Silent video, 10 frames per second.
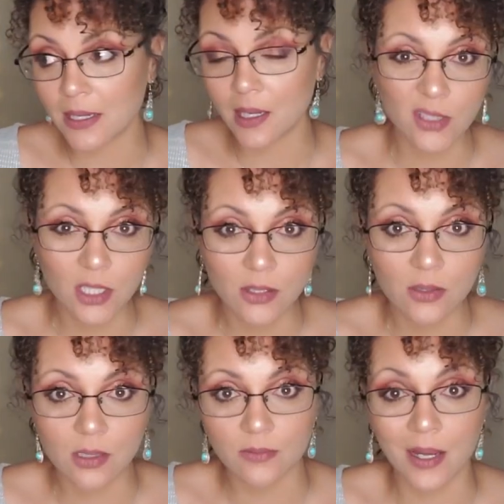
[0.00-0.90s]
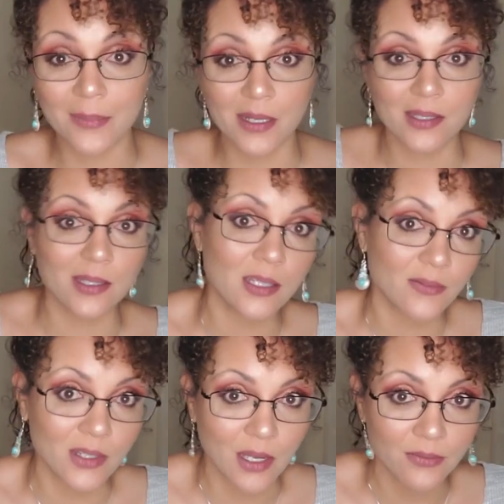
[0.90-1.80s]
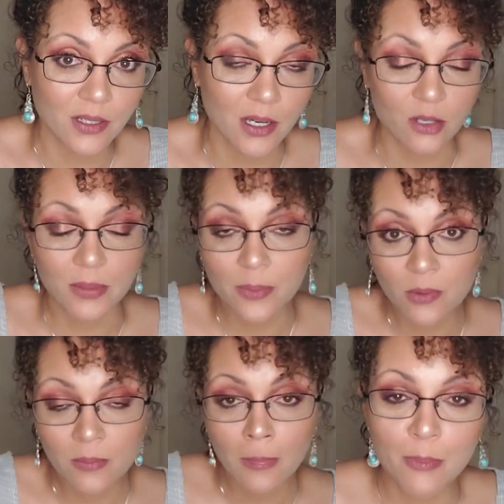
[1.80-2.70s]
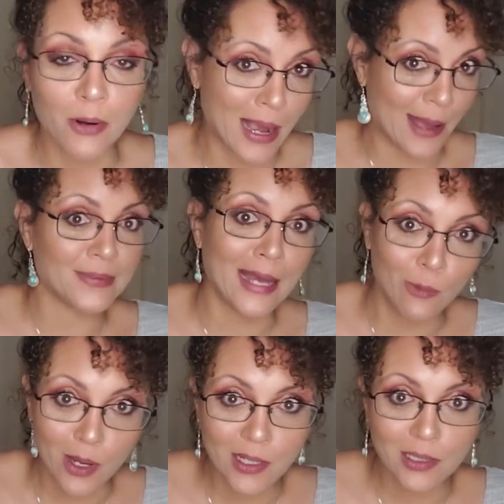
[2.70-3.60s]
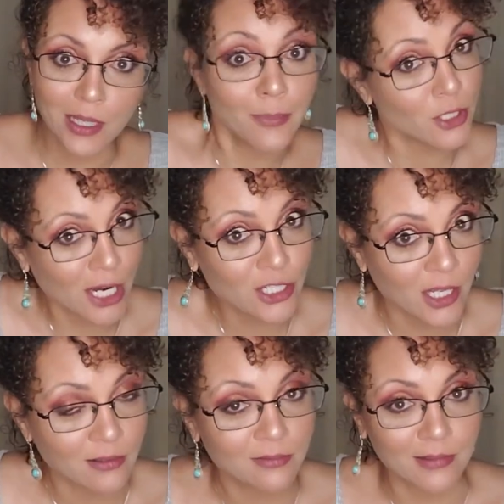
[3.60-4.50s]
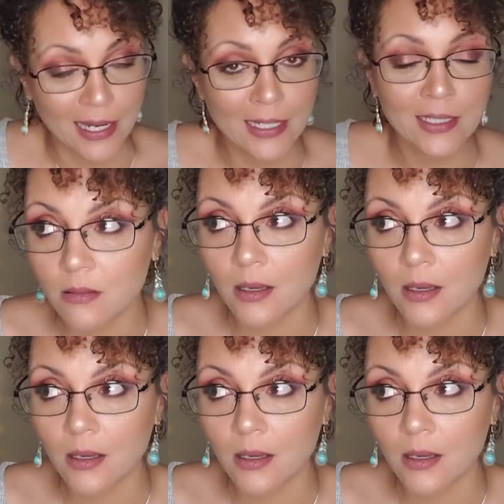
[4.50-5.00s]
Being accused of not being sensitive enough to other people, perhaps that was a projection, right?